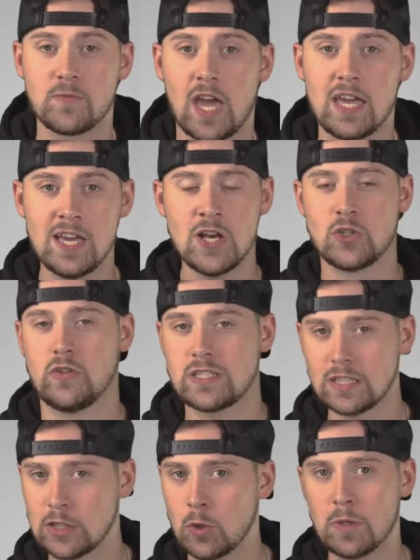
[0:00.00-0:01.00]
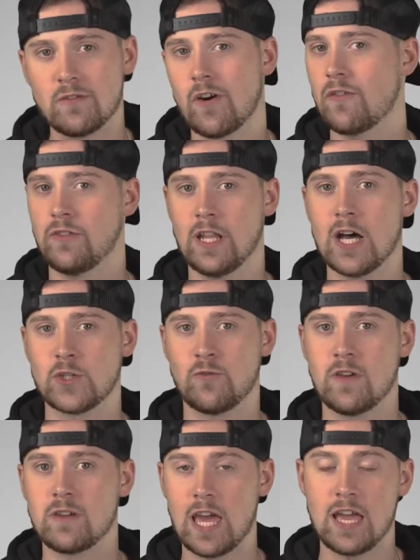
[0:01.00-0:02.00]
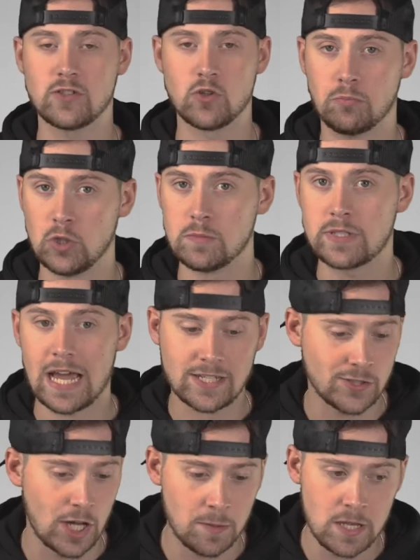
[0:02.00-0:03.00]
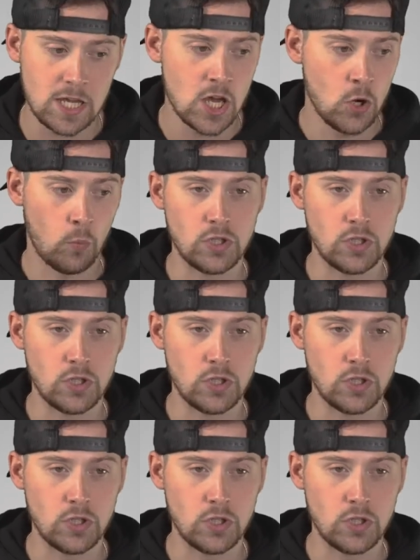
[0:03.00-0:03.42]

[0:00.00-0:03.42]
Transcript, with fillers: Okay, so that's a little bit of our philosophy. Okay, Bloom's taxonomy.